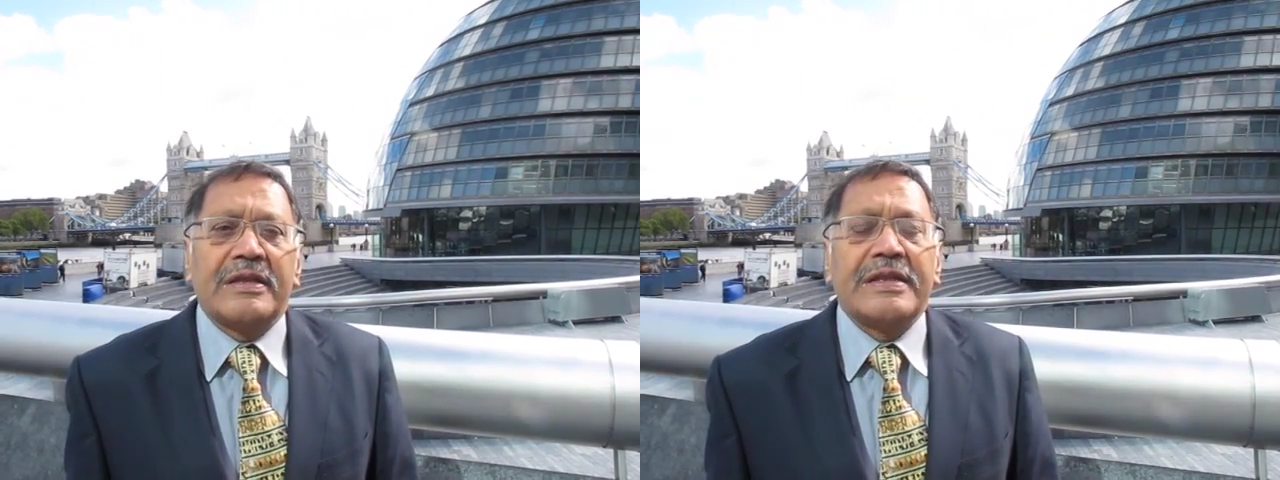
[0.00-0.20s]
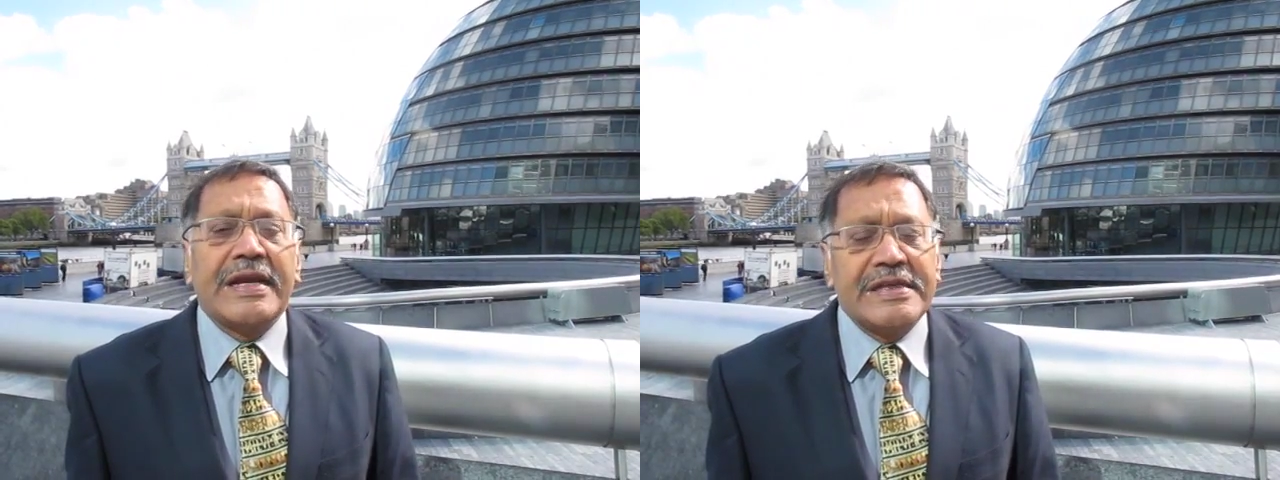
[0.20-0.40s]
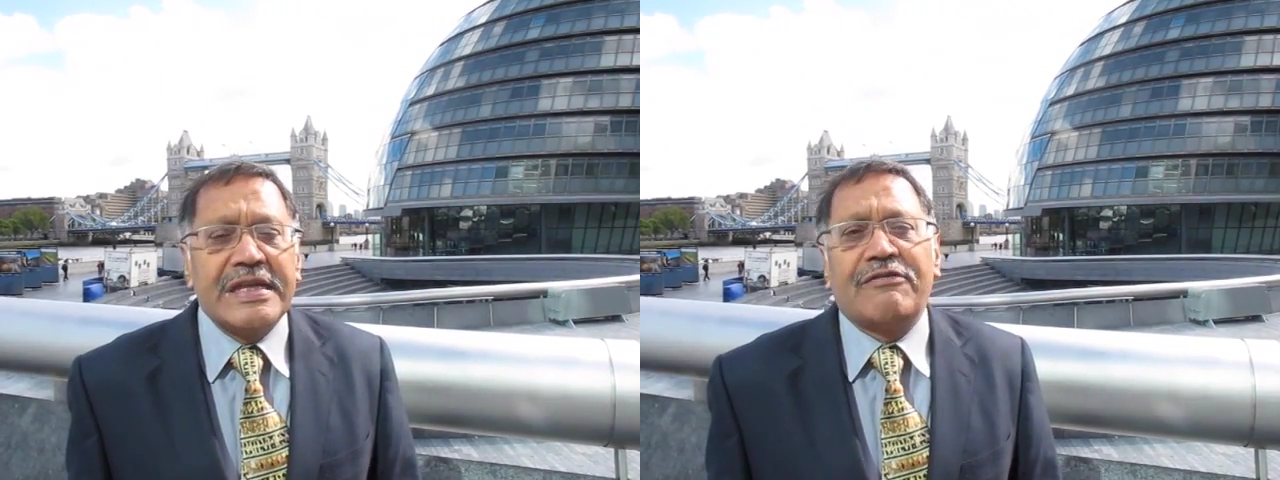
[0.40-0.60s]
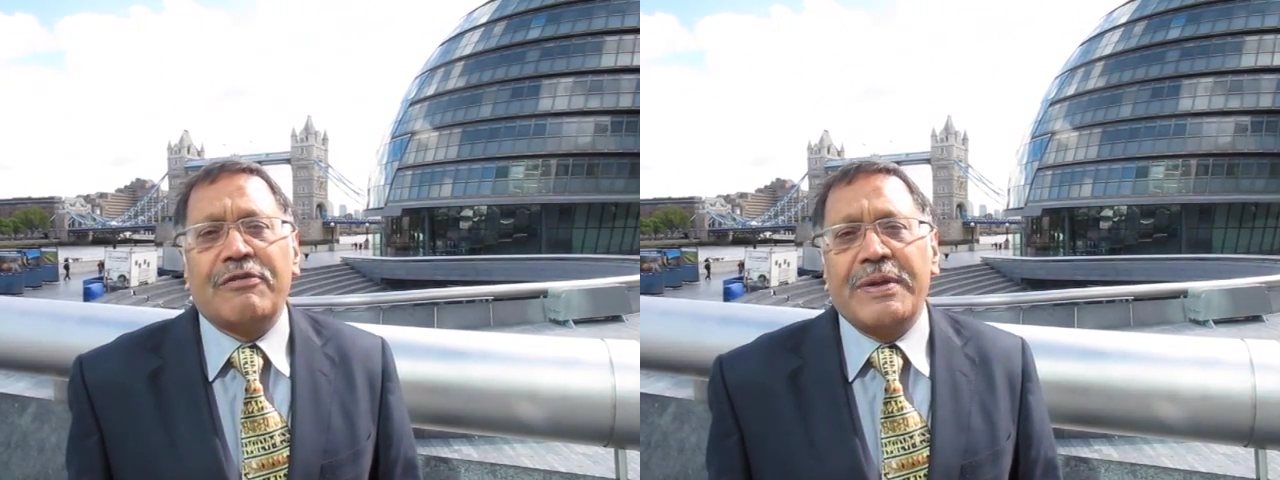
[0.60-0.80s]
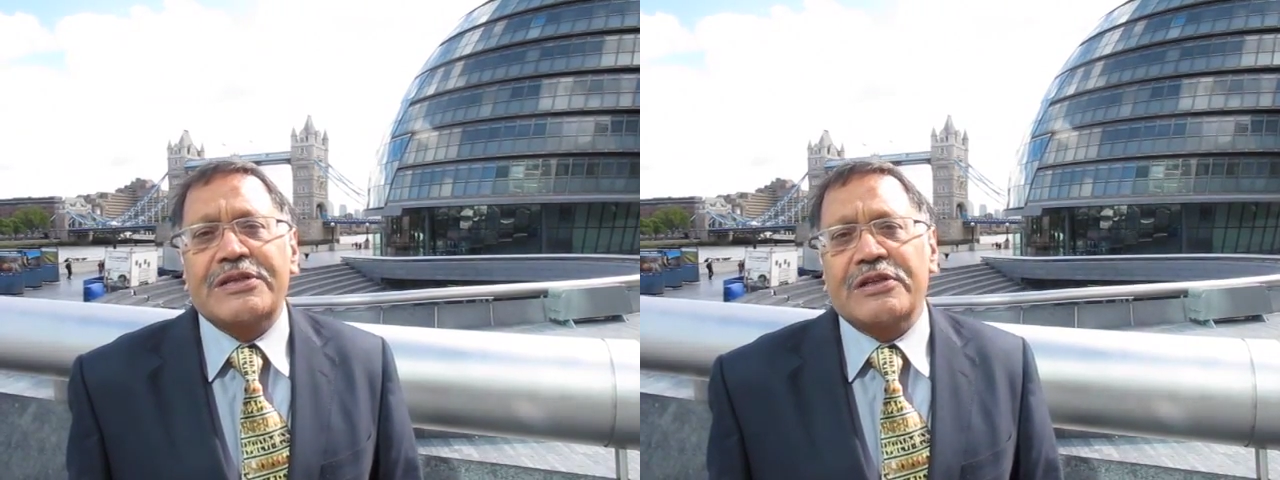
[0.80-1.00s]
There is
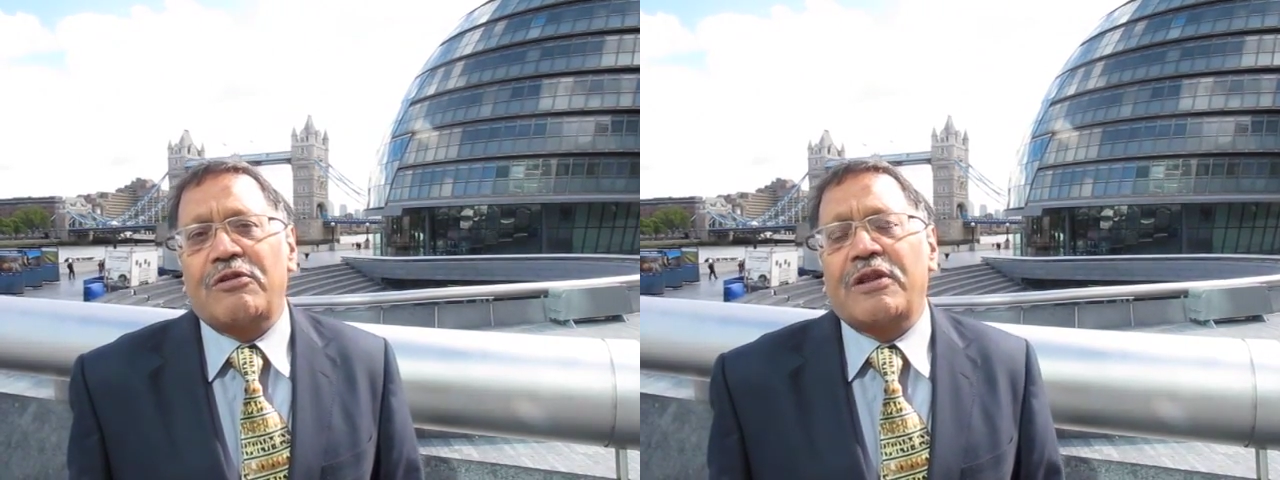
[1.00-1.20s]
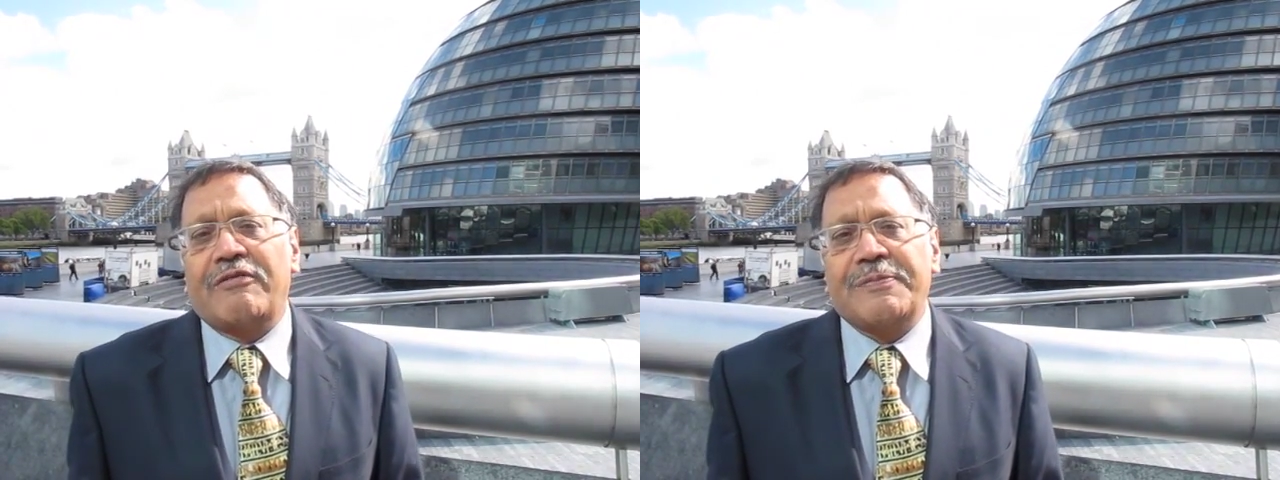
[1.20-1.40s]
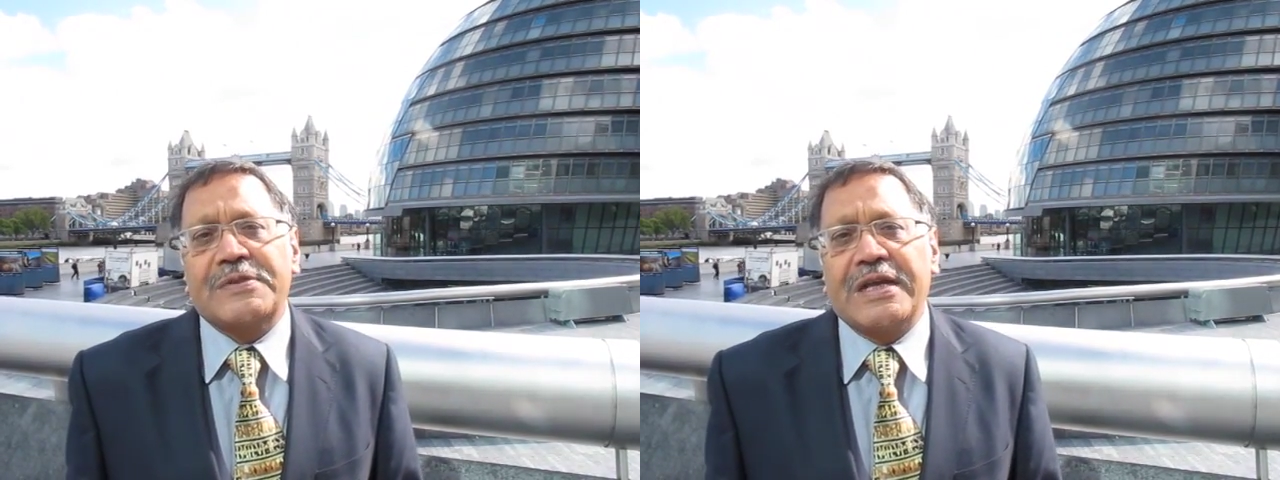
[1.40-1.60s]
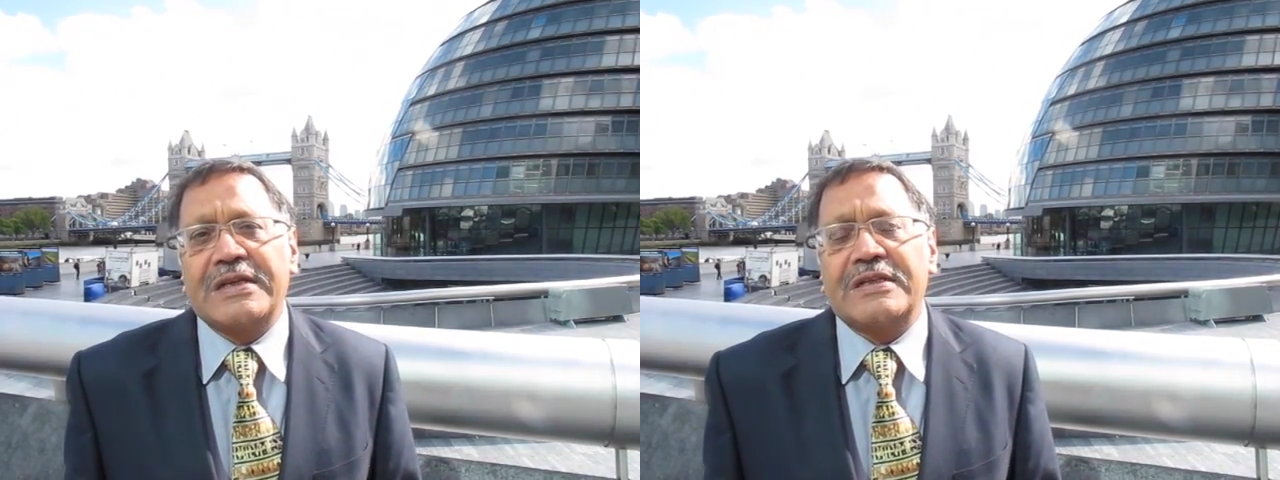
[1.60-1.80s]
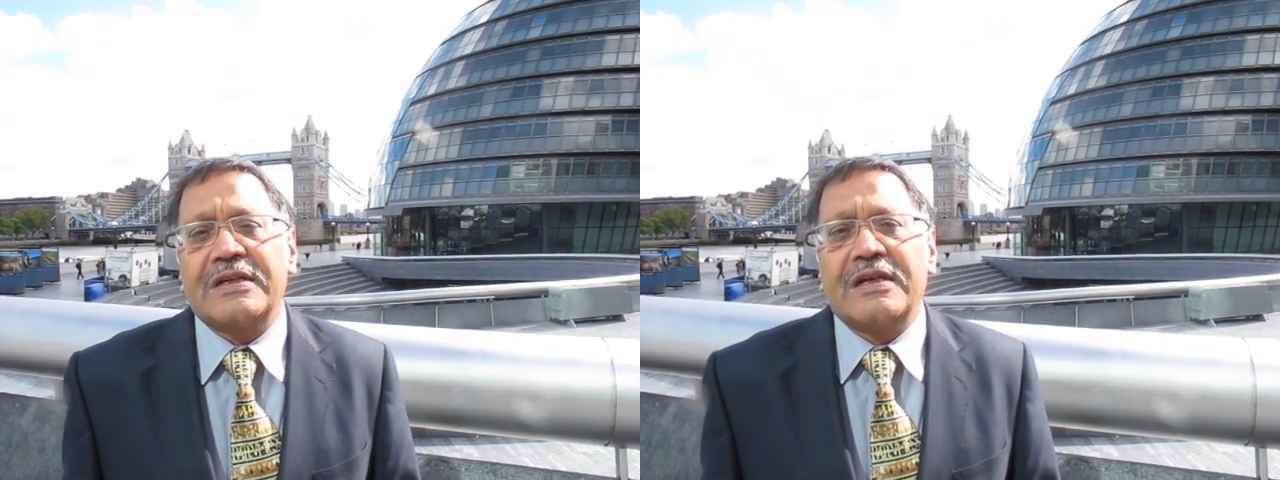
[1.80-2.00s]
information on the
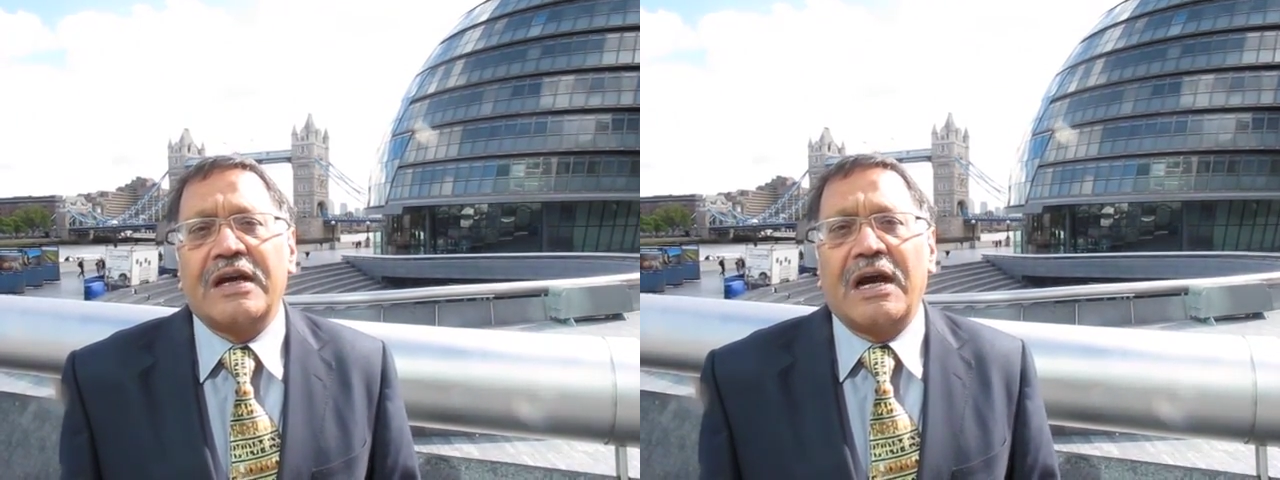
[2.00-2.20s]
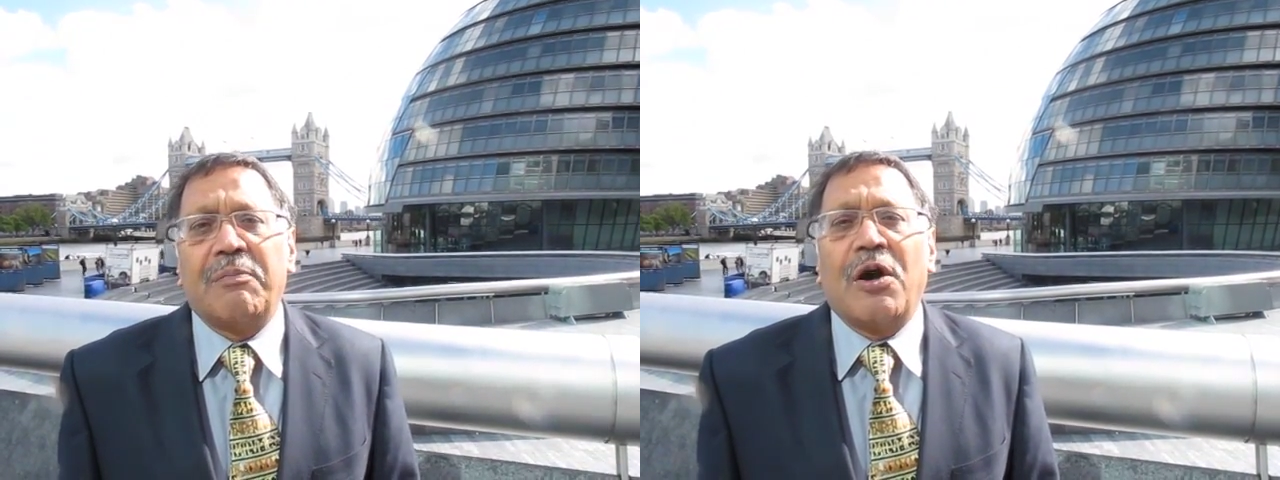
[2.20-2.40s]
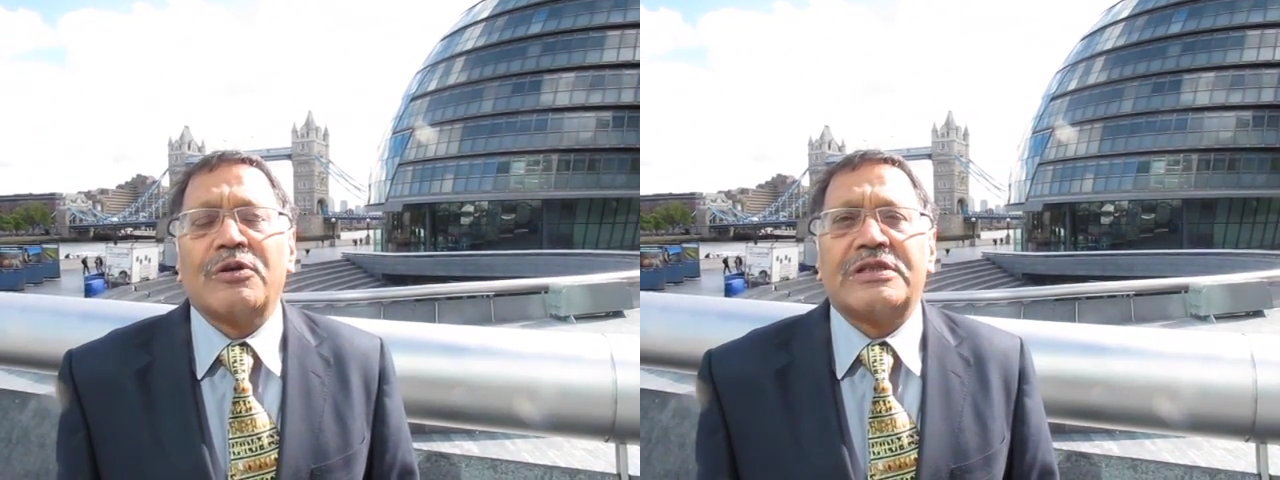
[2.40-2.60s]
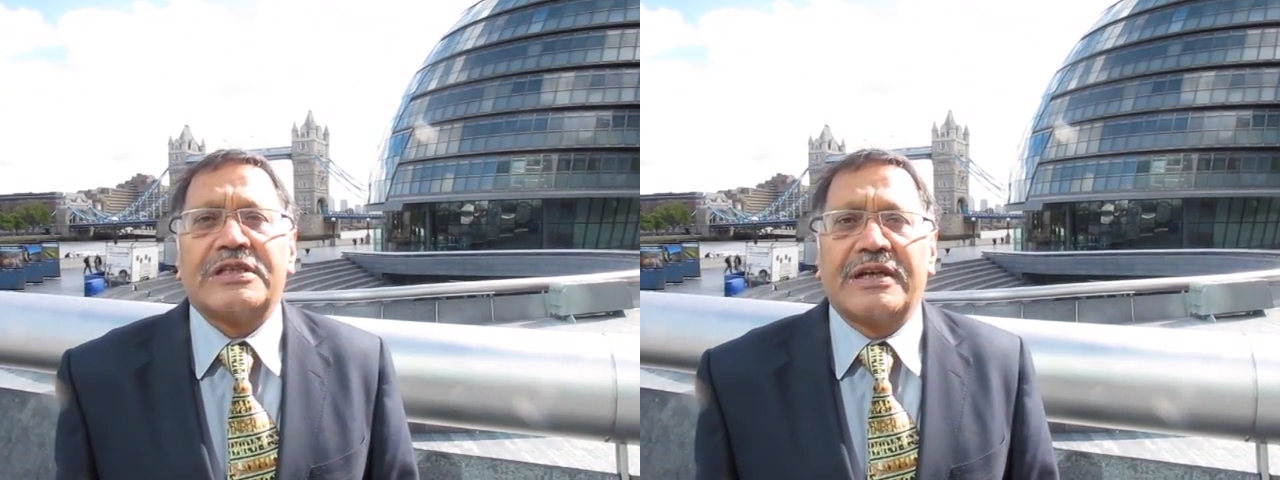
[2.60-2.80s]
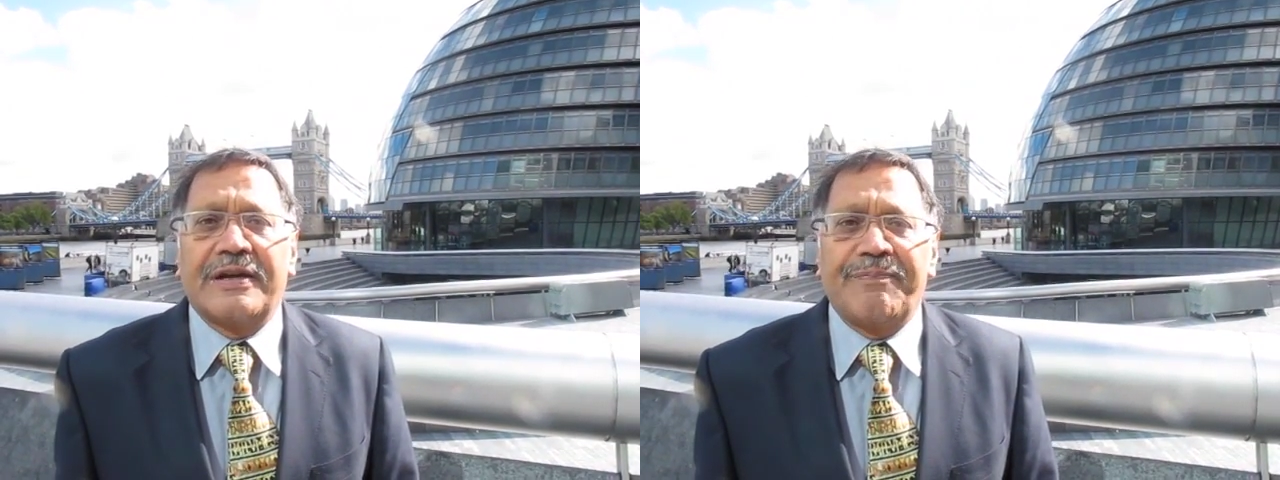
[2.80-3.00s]
website about